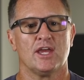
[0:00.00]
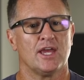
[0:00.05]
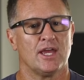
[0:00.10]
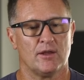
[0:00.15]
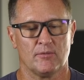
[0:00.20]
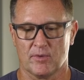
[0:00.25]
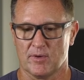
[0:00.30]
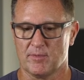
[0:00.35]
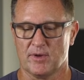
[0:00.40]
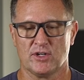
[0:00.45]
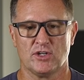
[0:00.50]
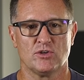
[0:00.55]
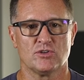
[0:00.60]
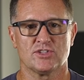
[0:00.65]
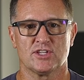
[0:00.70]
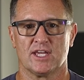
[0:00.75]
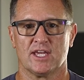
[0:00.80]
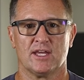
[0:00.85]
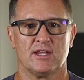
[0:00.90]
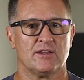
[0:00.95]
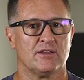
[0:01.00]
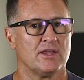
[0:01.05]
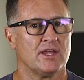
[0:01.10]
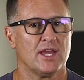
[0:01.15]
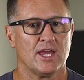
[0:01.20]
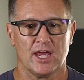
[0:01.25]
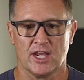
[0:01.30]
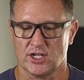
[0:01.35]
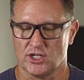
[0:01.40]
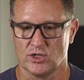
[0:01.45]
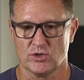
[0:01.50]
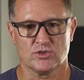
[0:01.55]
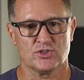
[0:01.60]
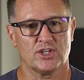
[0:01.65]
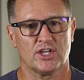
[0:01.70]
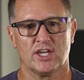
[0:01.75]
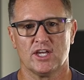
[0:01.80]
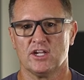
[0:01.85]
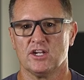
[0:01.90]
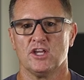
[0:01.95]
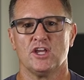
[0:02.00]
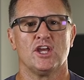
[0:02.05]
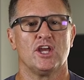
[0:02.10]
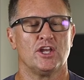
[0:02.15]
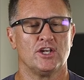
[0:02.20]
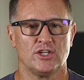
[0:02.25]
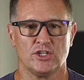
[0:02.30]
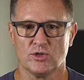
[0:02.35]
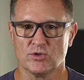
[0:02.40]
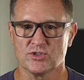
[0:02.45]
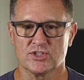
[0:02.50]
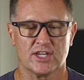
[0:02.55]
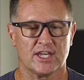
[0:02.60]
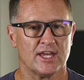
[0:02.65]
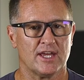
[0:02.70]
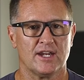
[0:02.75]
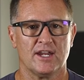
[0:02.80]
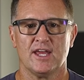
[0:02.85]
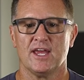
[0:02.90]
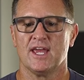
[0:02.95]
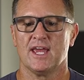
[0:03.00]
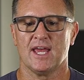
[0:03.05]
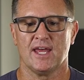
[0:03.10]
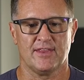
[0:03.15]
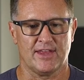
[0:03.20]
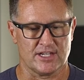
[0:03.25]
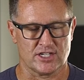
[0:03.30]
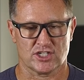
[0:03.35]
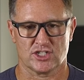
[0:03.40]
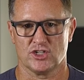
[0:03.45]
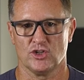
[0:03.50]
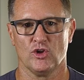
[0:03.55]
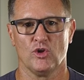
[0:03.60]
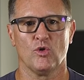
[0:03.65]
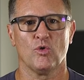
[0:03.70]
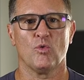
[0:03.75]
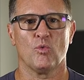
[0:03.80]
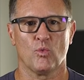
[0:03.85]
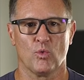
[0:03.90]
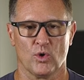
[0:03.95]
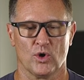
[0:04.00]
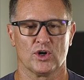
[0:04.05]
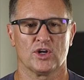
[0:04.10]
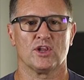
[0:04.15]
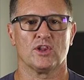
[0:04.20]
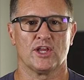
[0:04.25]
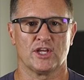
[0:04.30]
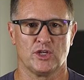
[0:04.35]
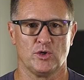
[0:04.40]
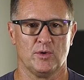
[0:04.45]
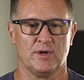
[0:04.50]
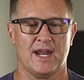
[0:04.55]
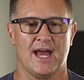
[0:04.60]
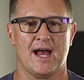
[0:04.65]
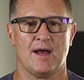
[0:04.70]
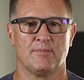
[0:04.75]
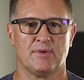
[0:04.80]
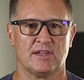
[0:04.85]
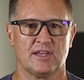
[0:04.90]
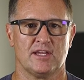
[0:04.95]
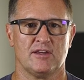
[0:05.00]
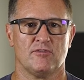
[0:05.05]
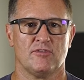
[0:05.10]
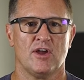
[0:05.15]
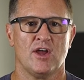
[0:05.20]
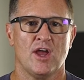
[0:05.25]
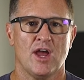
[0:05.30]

And we've been using it and using it and using it, and they still work like you would not believe.